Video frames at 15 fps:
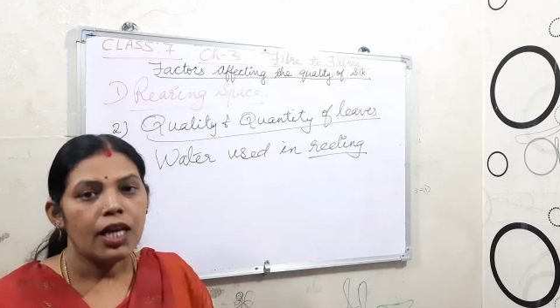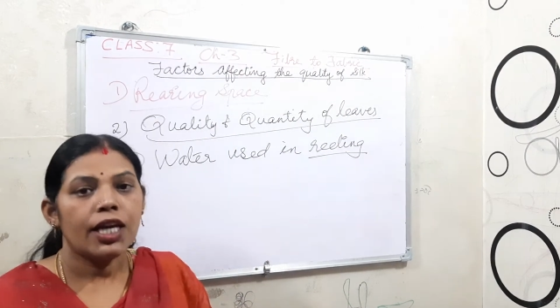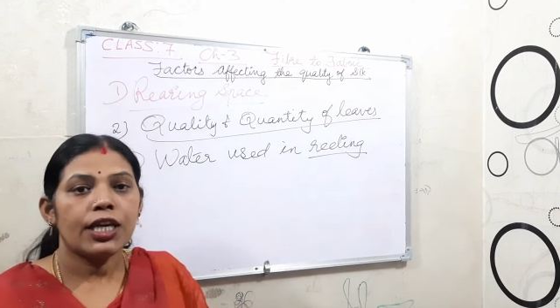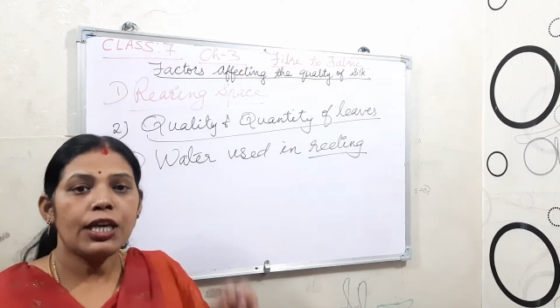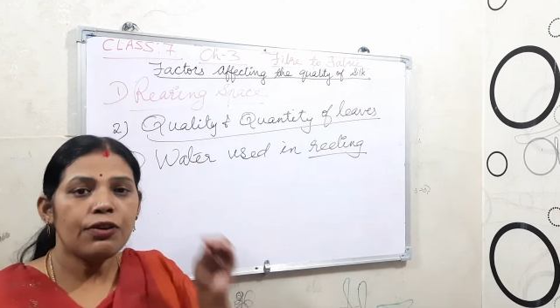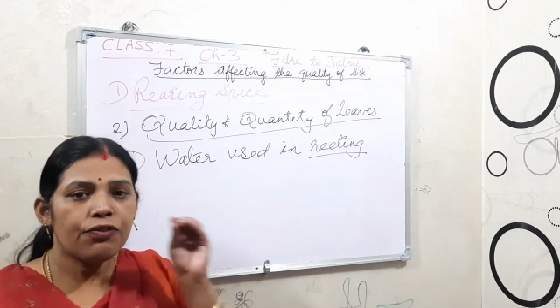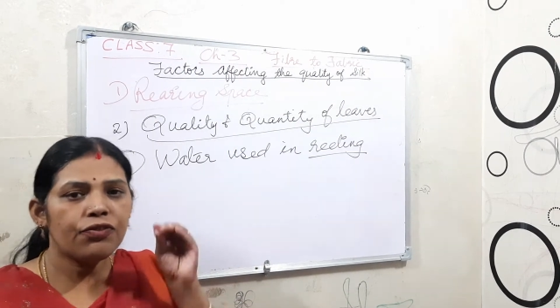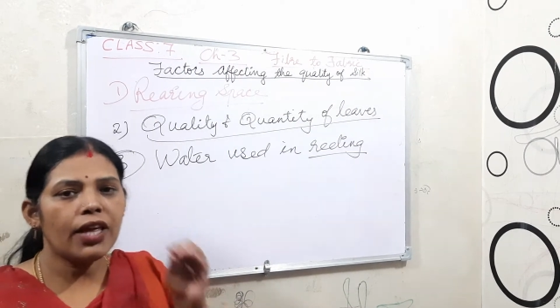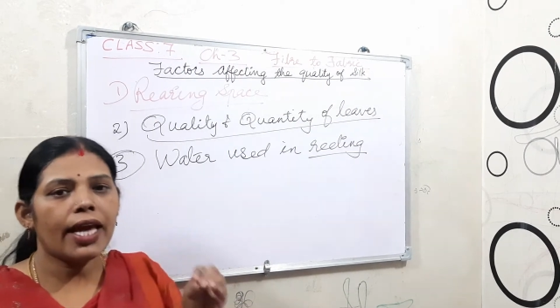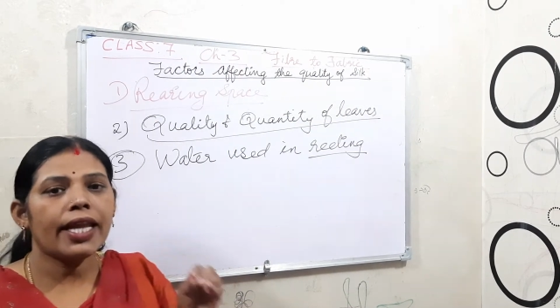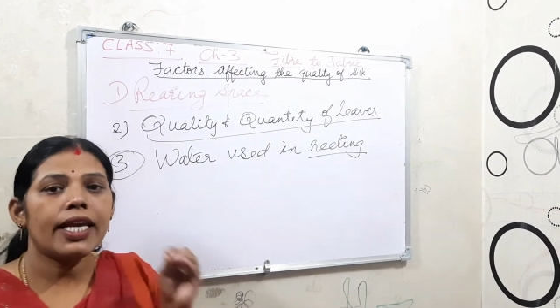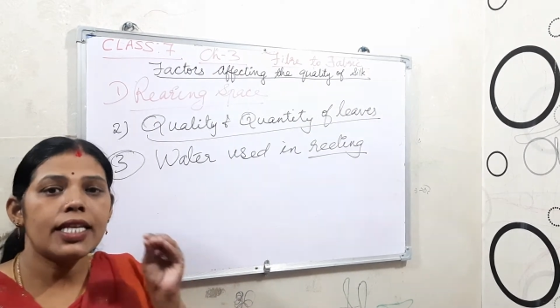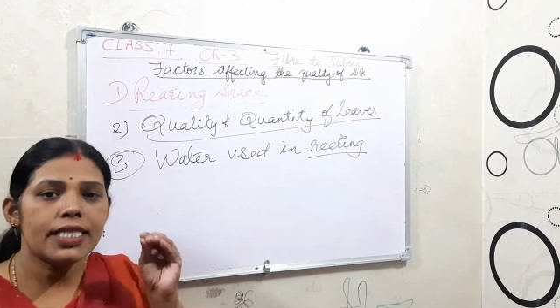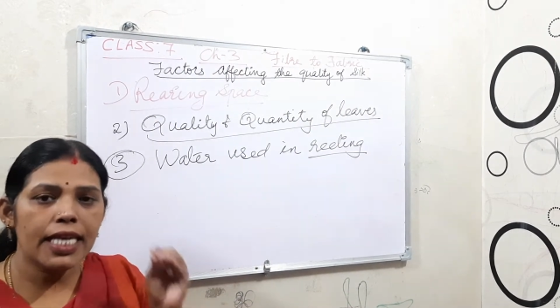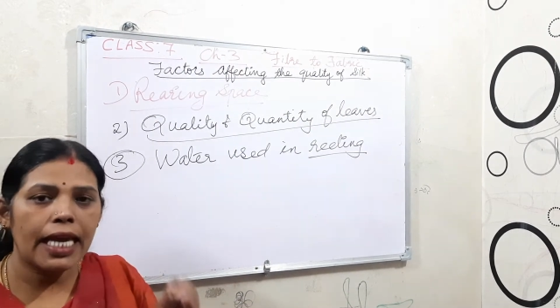If there
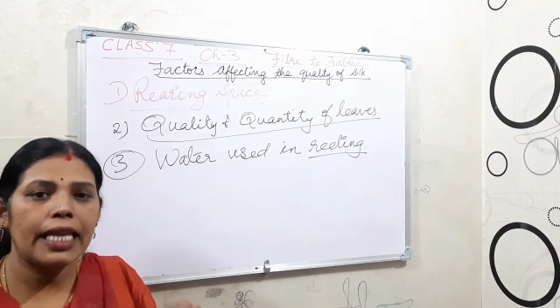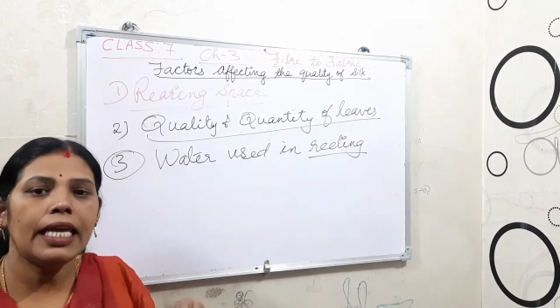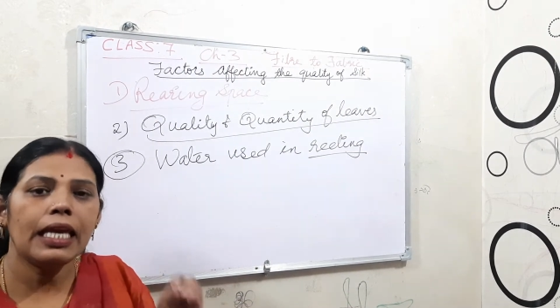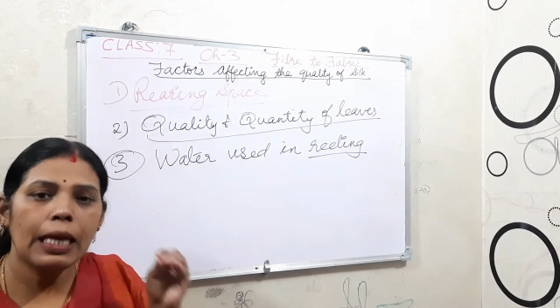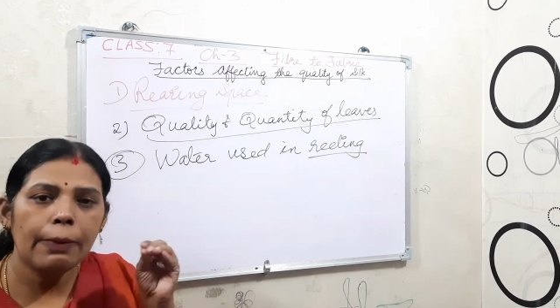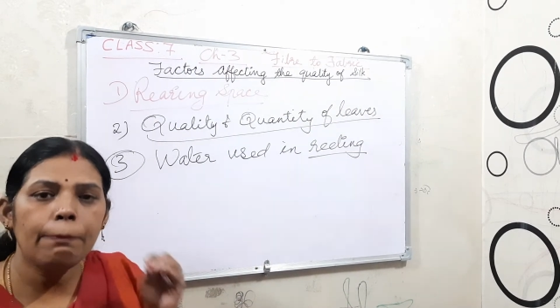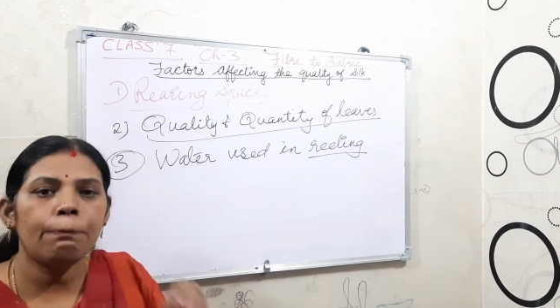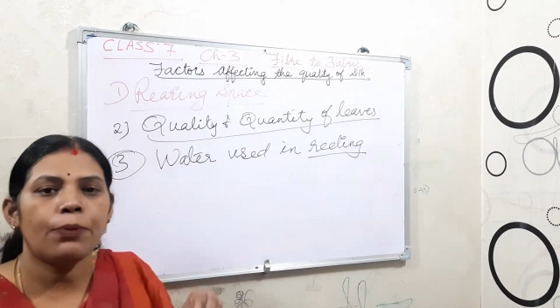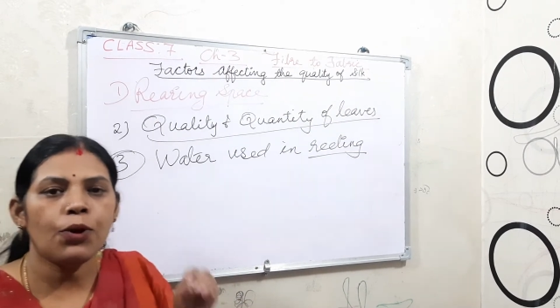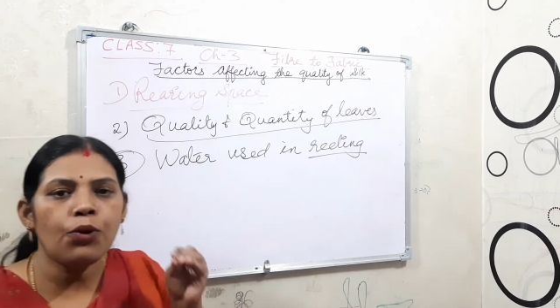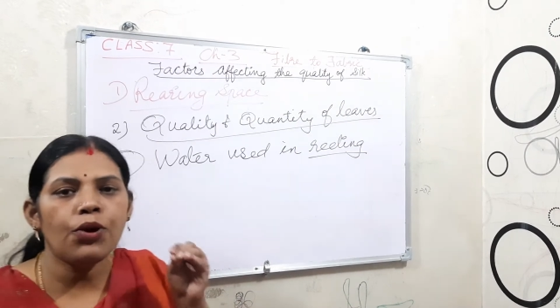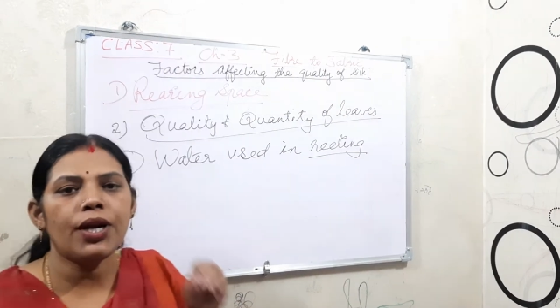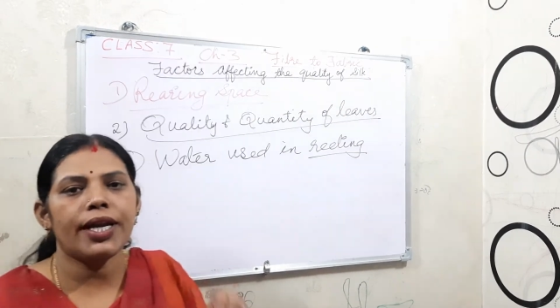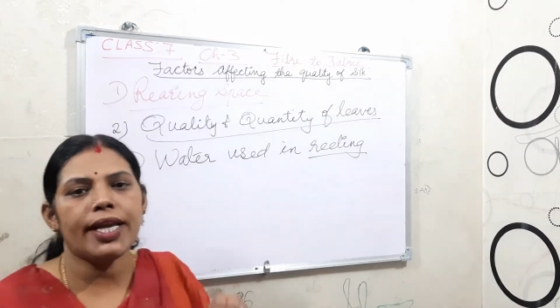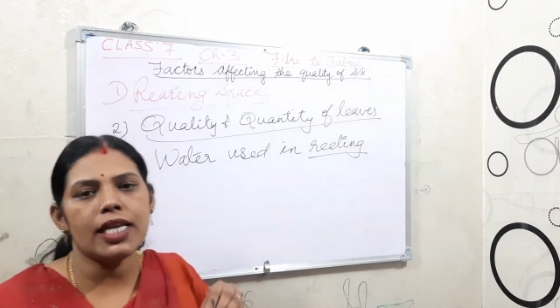is any
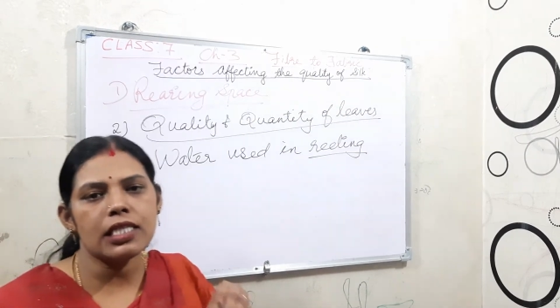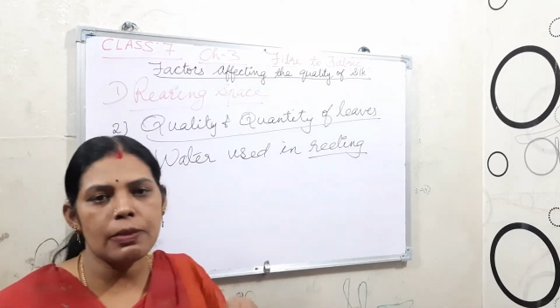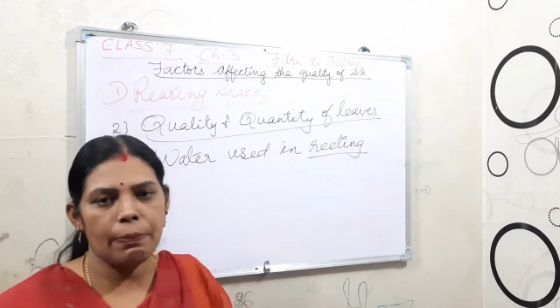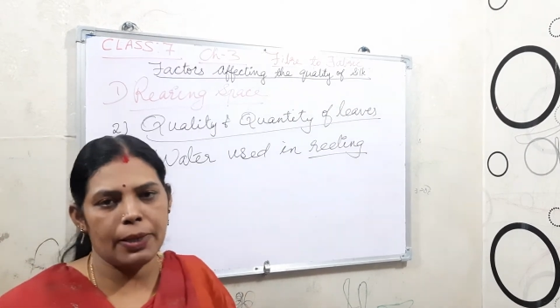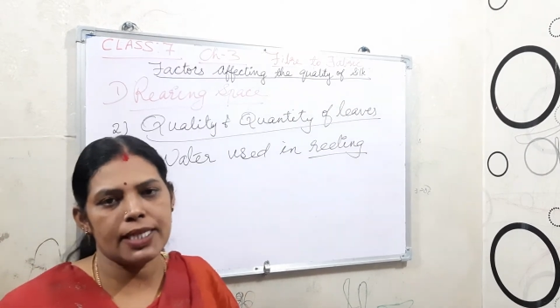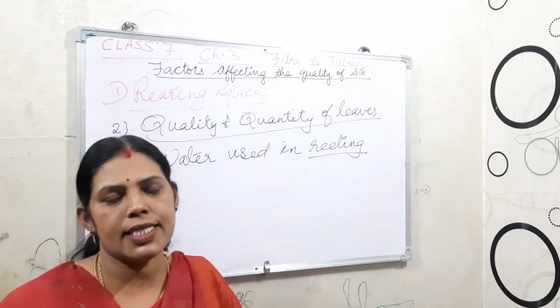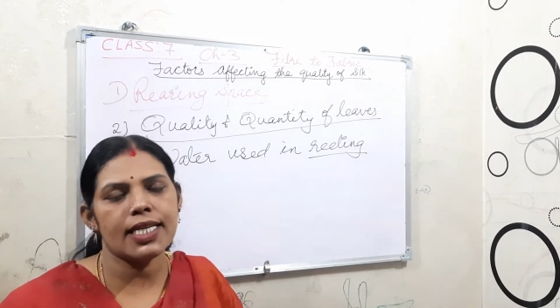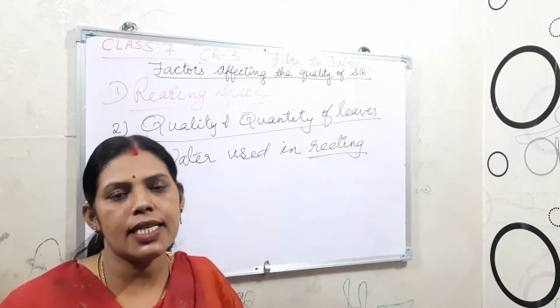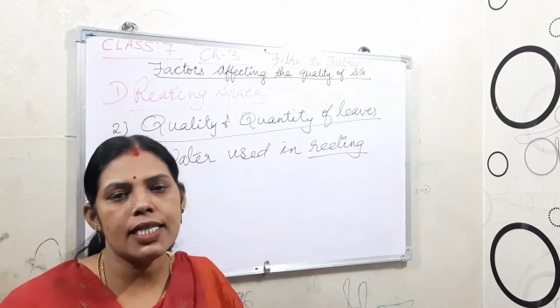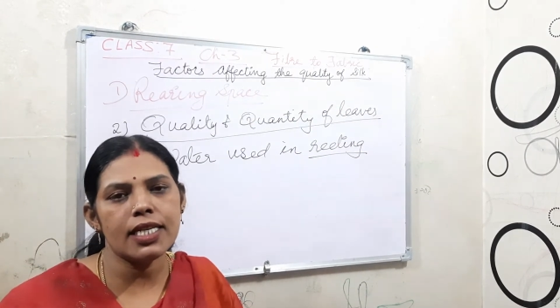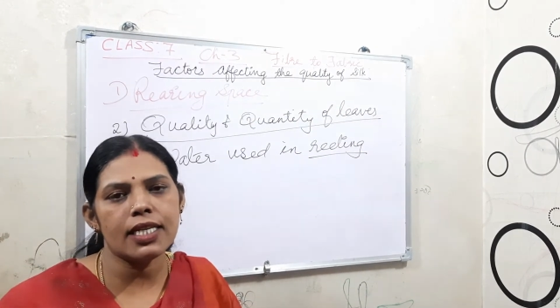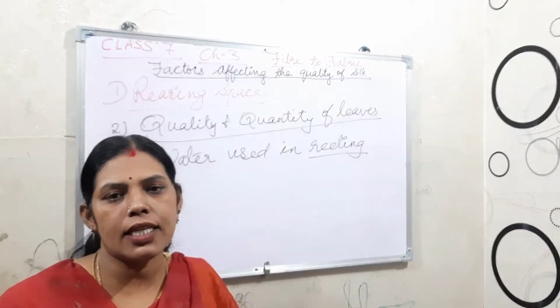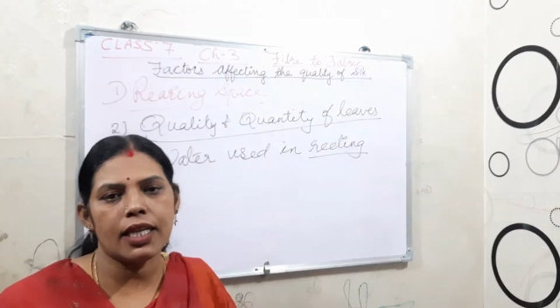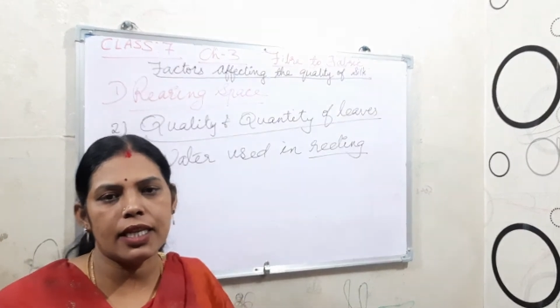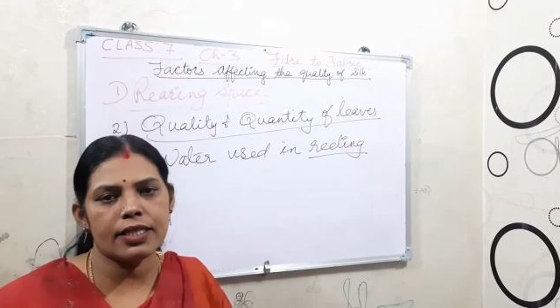impurities present
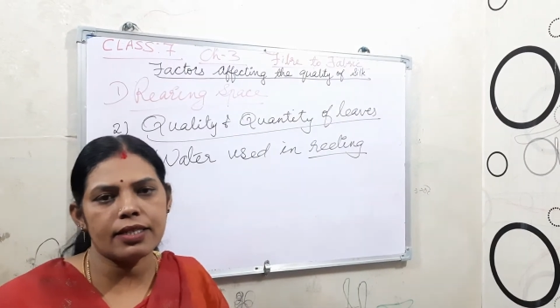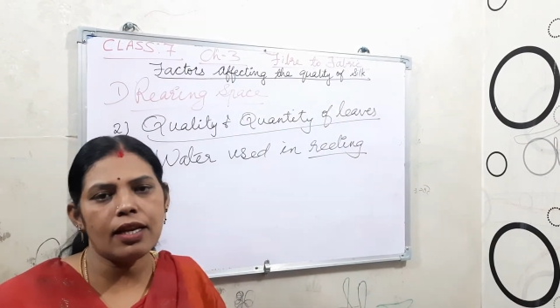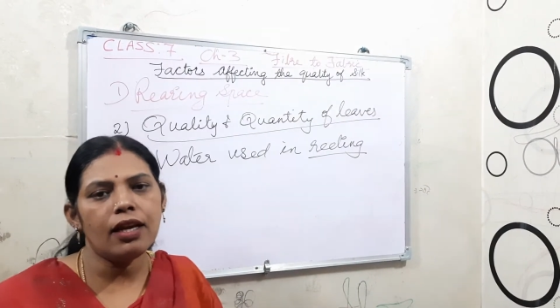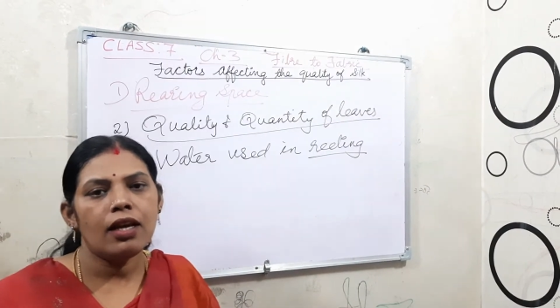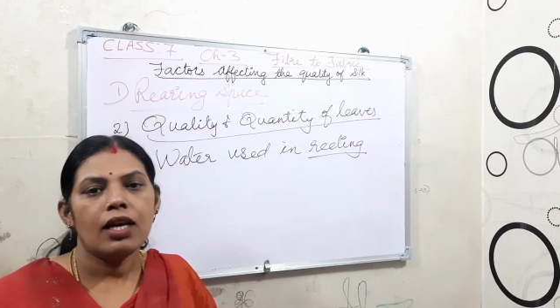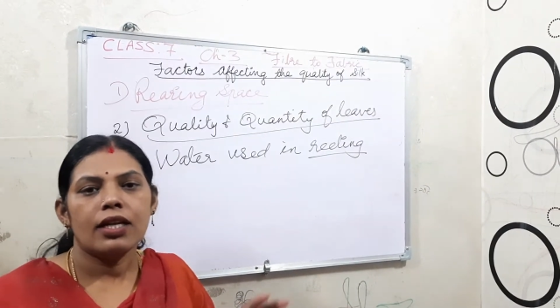in it,